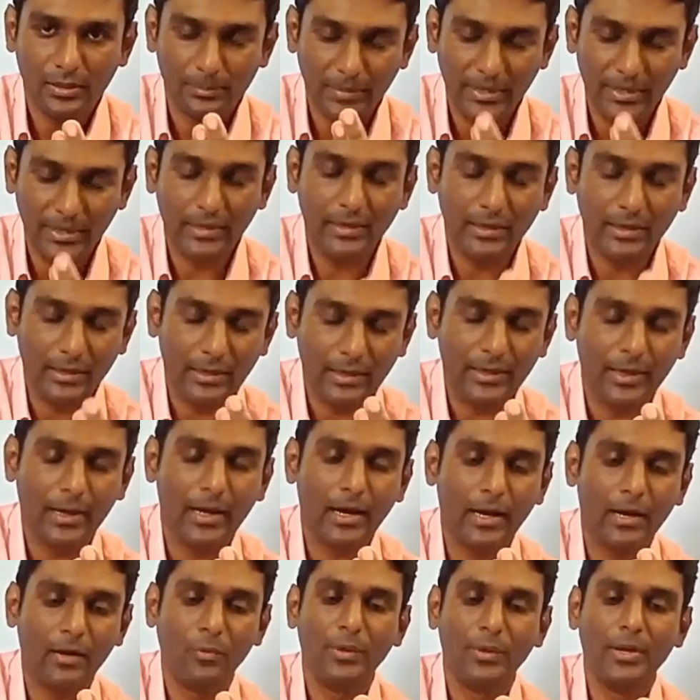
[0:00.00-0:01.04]
made in India
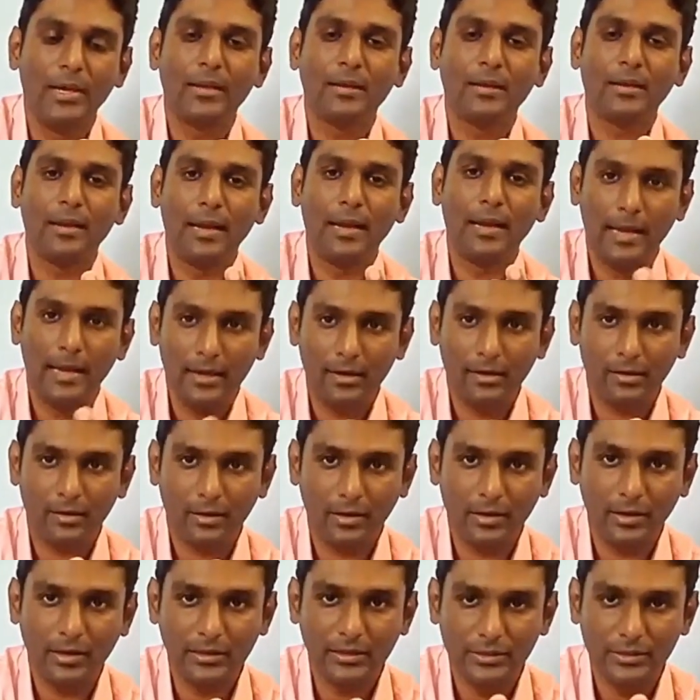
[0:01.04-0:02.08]
hardware and
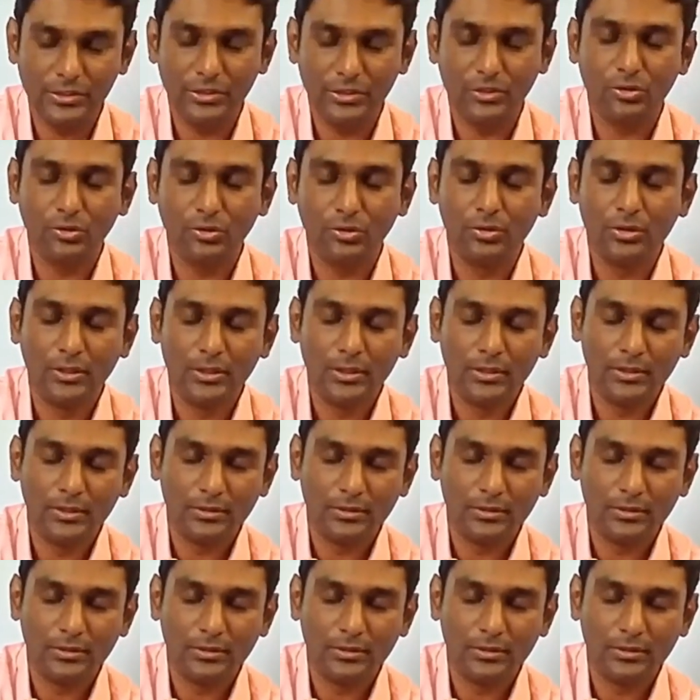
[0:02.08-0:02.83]
running a Jio